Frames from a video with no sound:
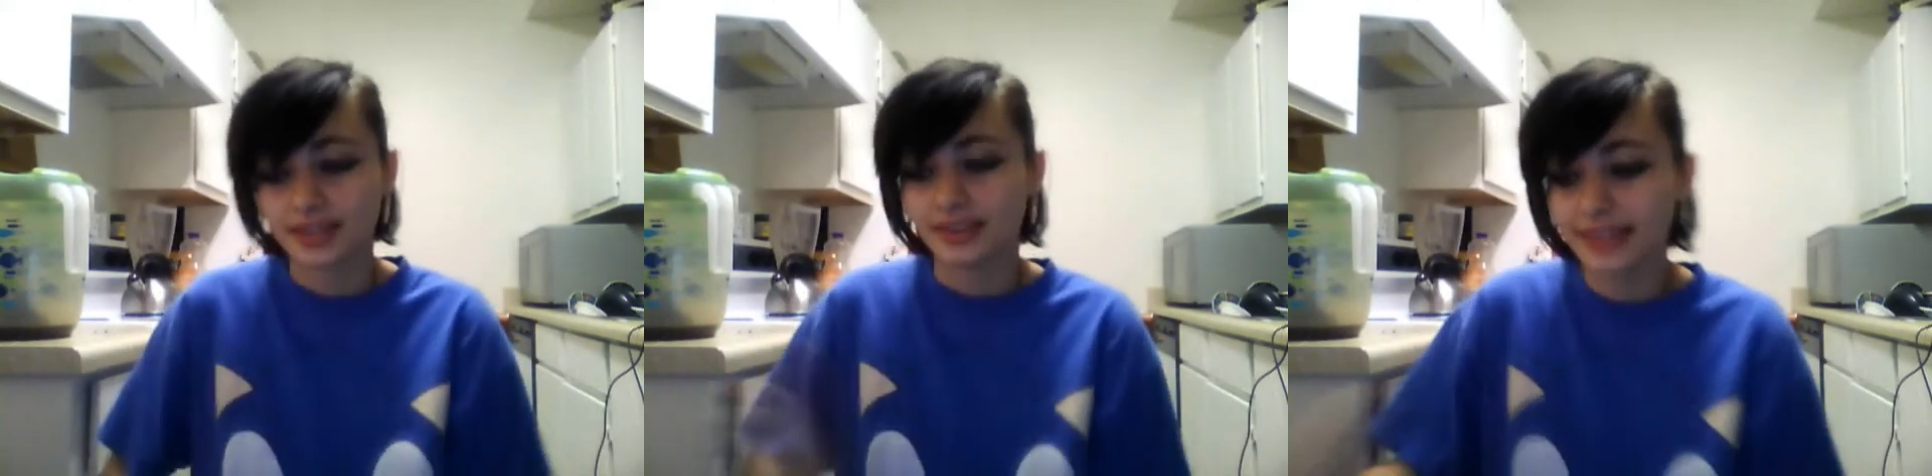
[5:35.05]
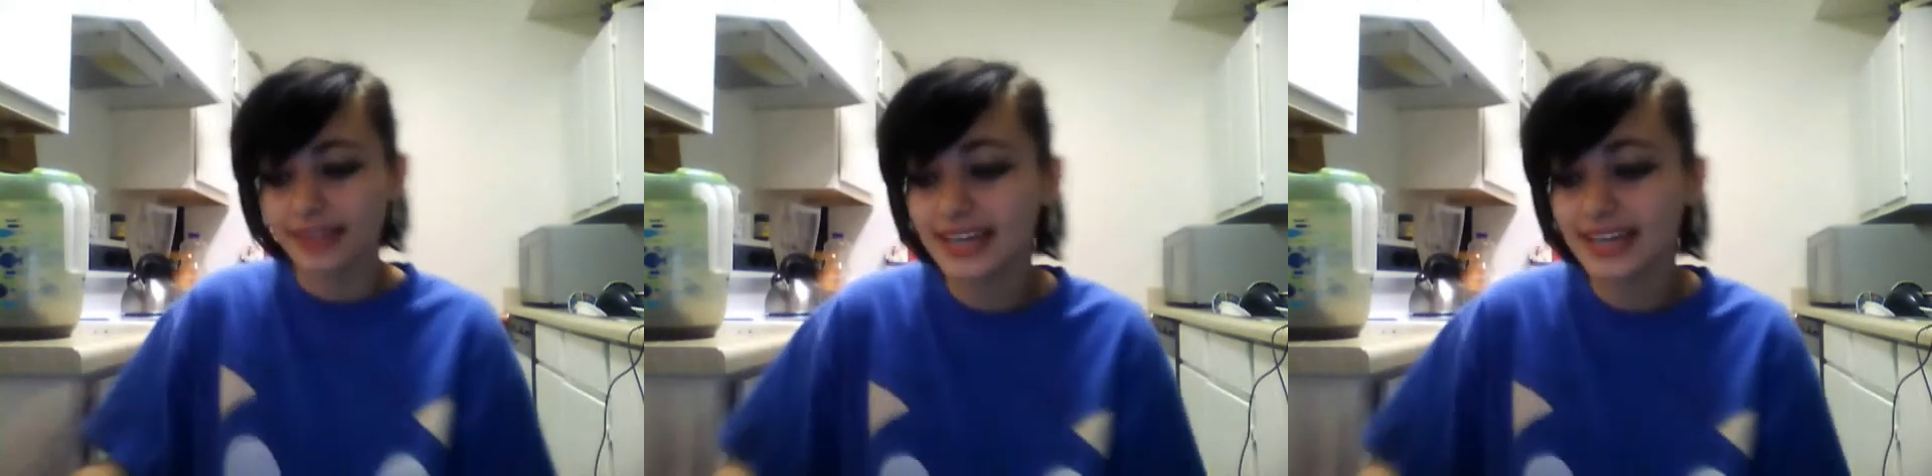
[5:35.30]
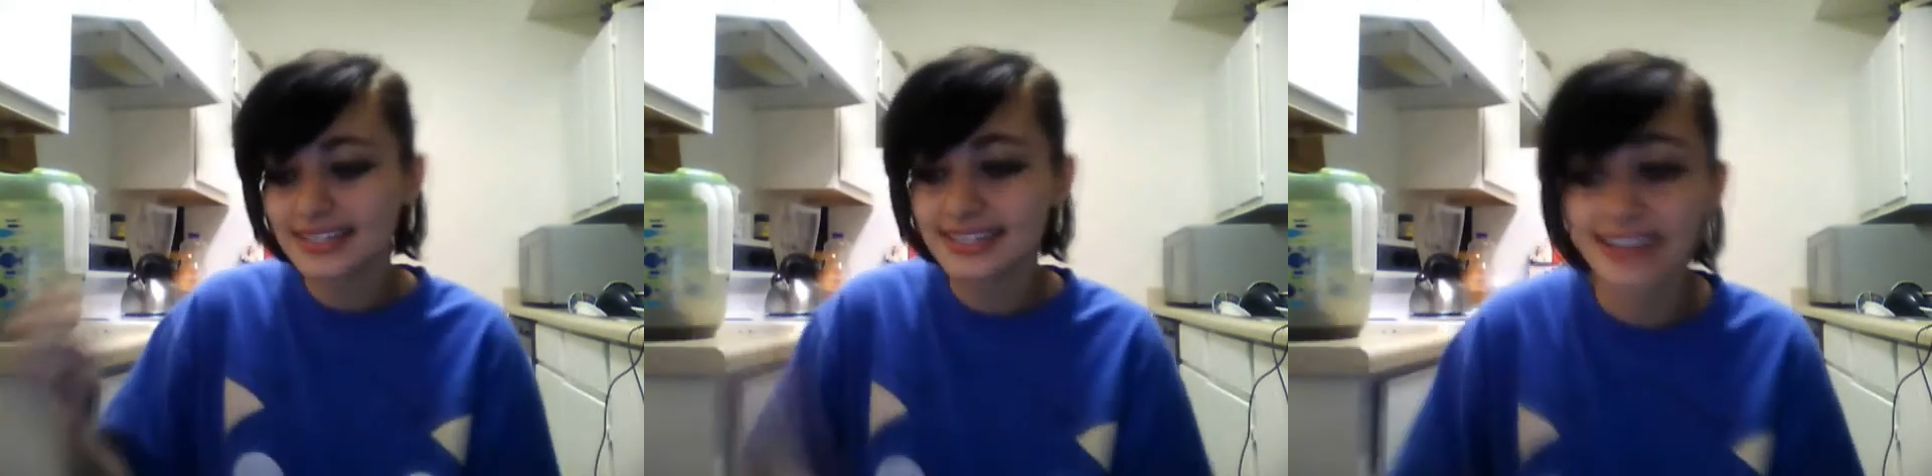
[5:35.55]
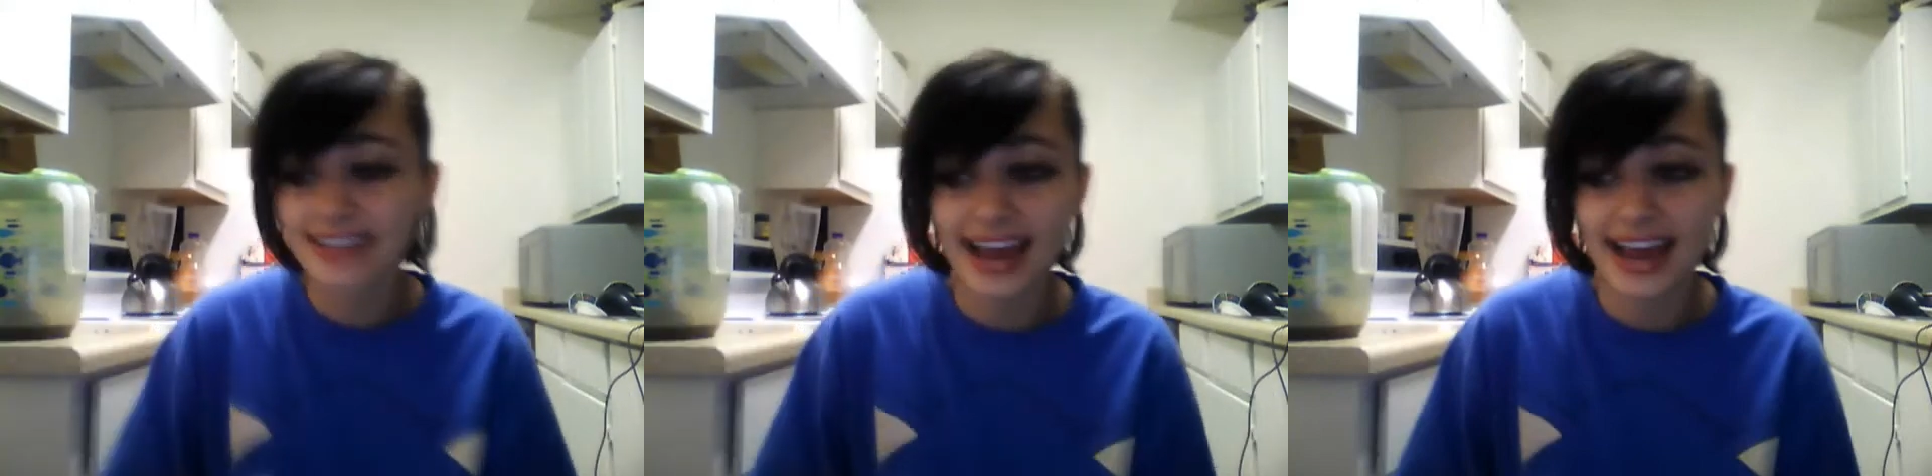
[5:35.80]
let's
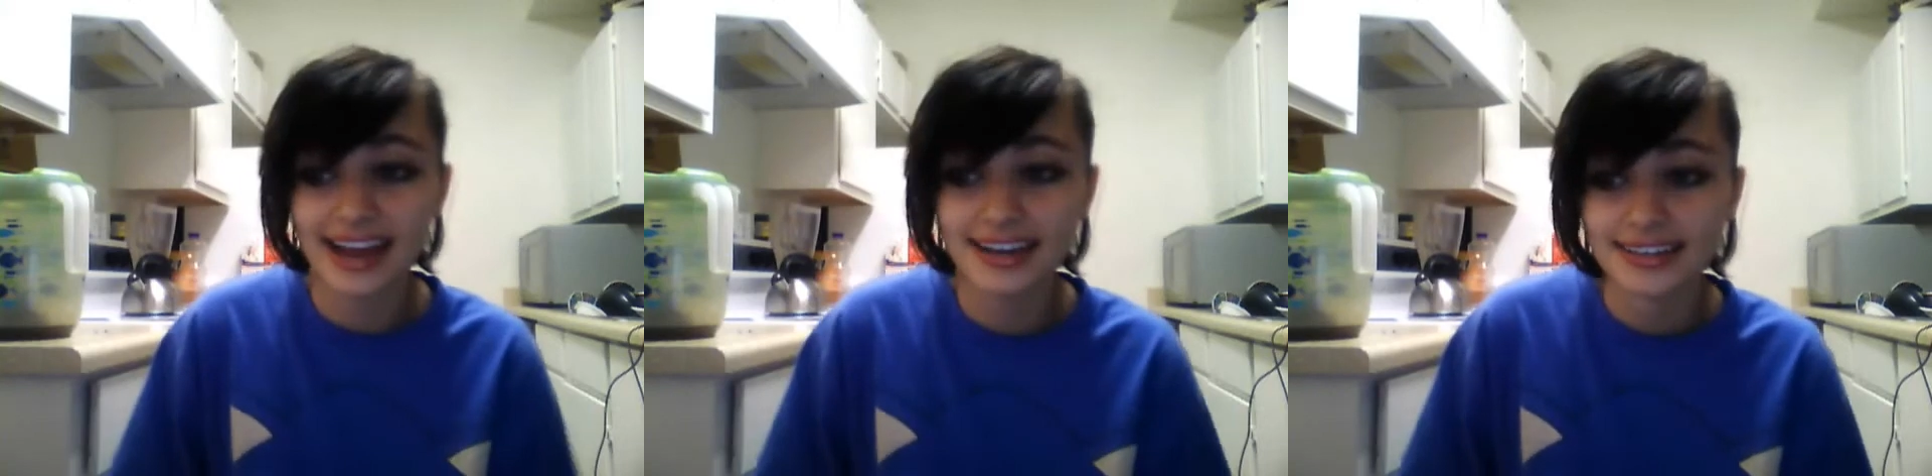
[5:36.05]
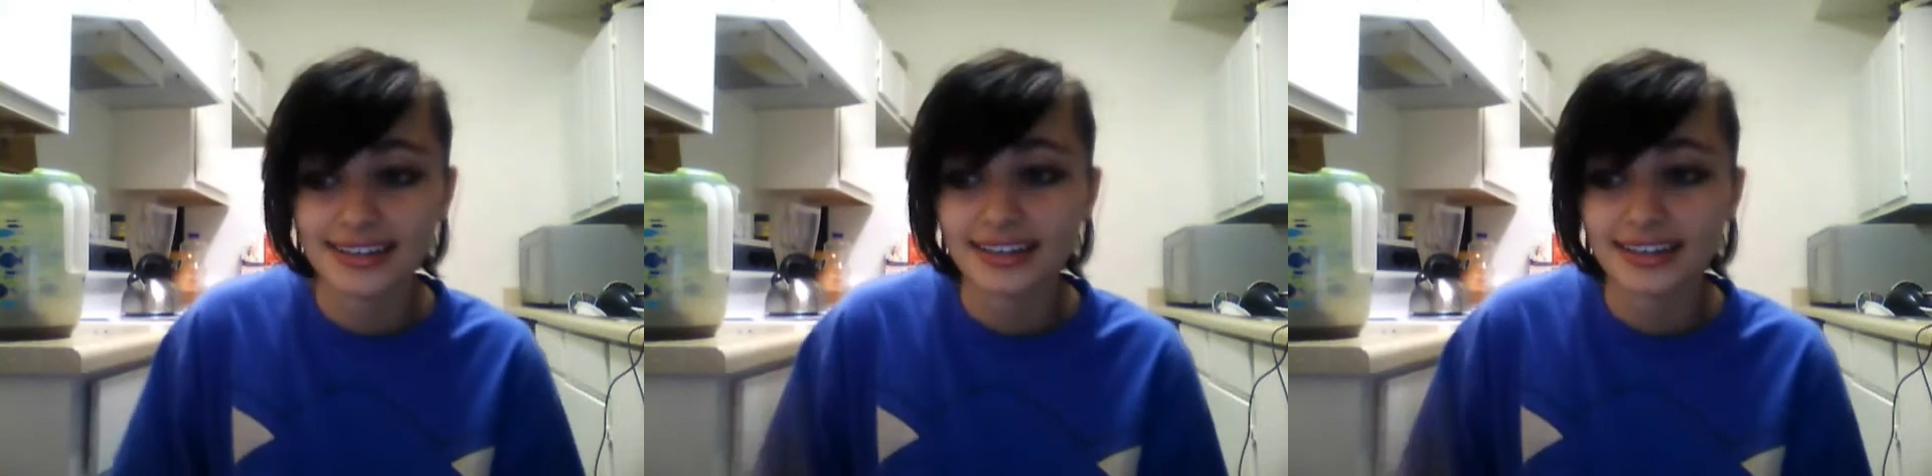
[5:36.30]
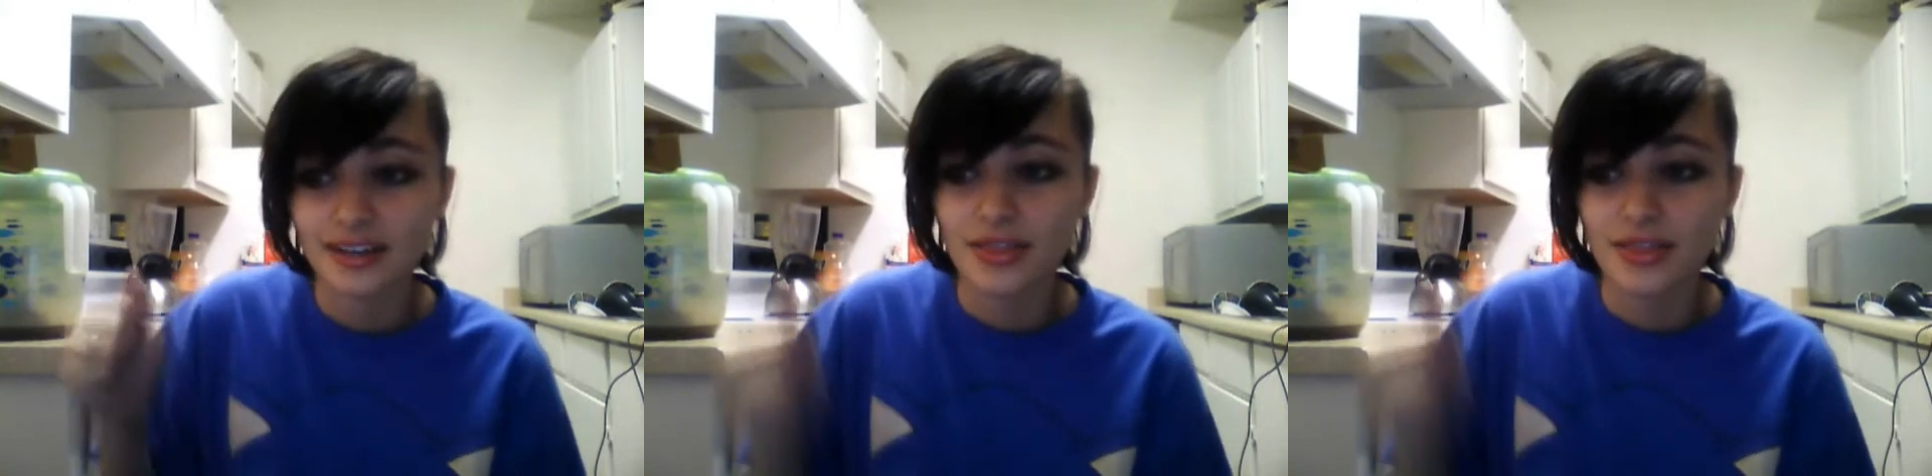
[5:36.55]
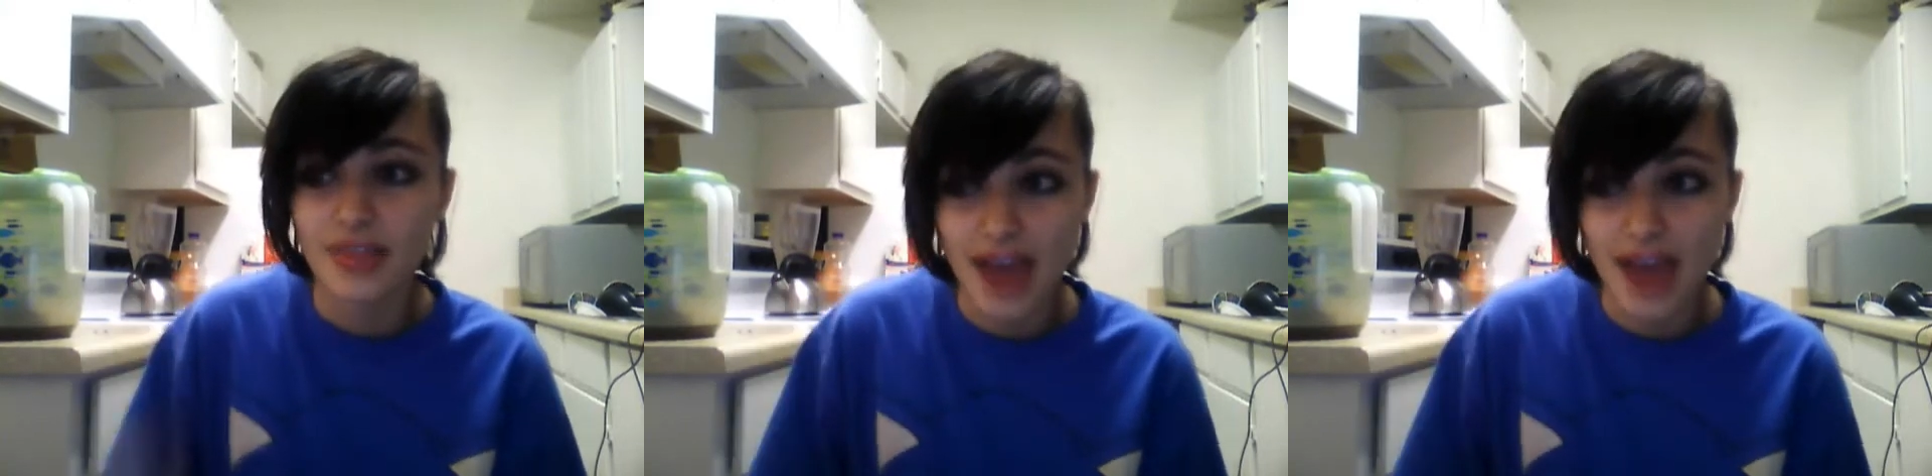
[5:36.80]
say
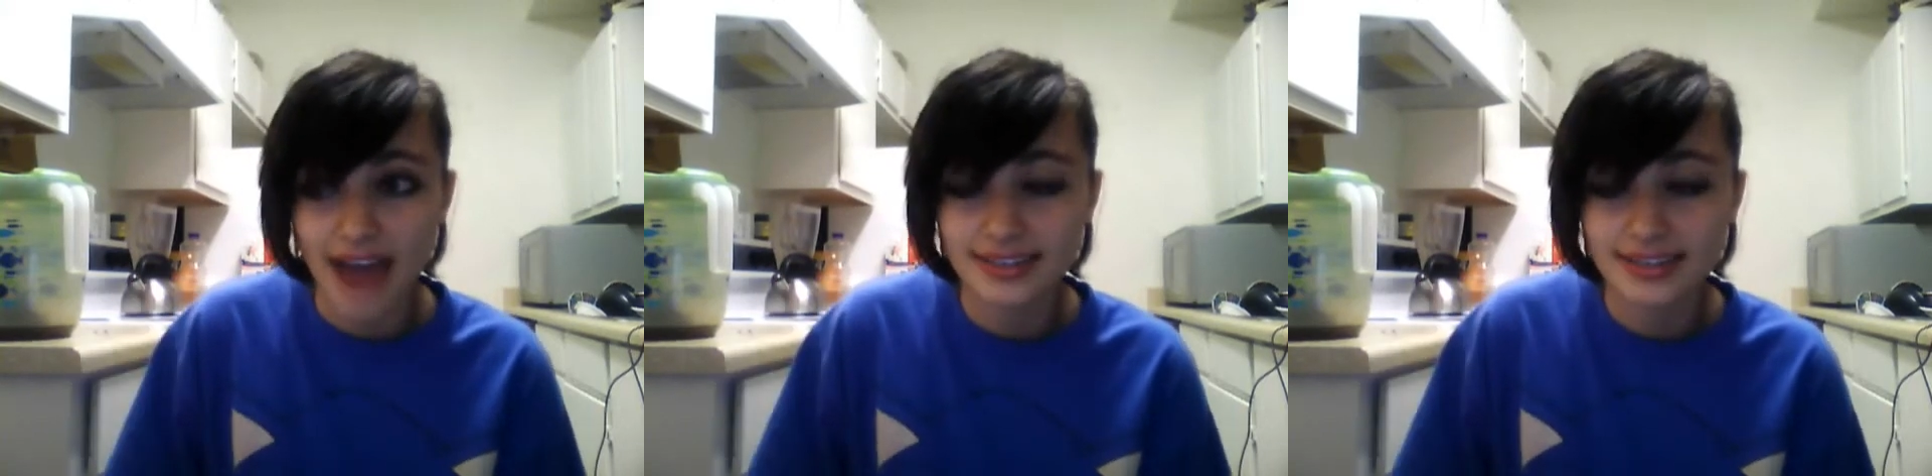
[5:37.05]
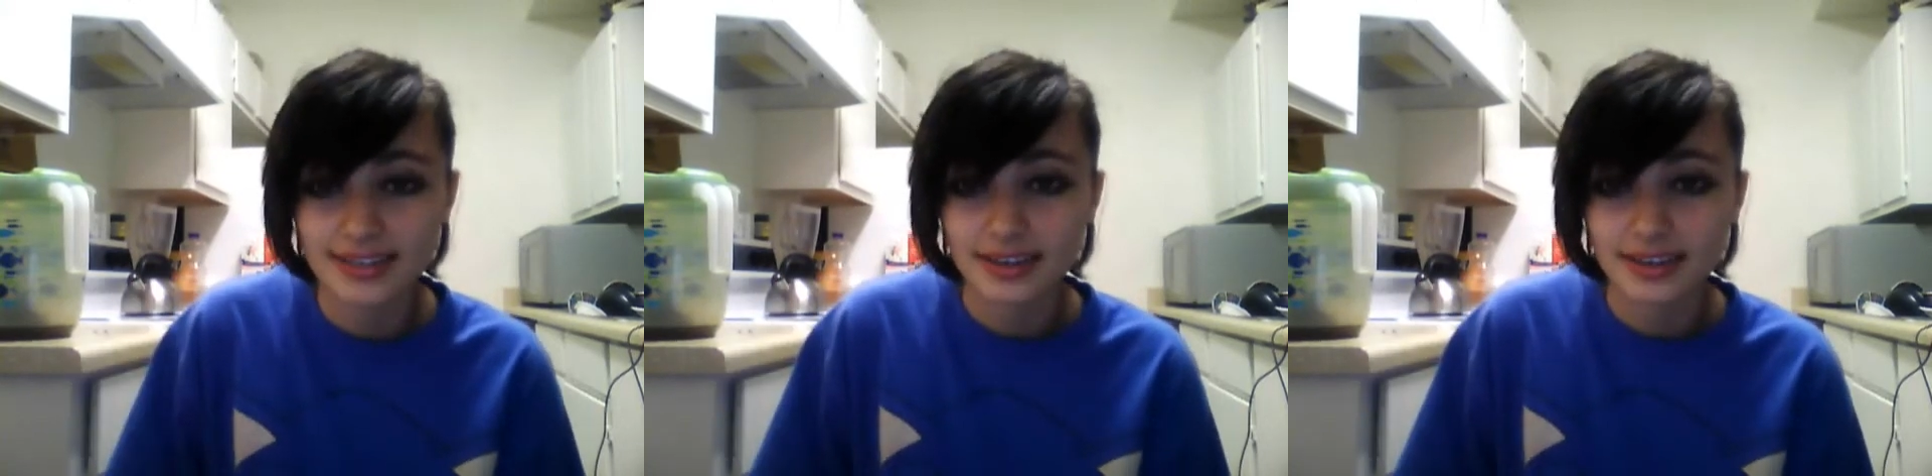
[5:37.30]
that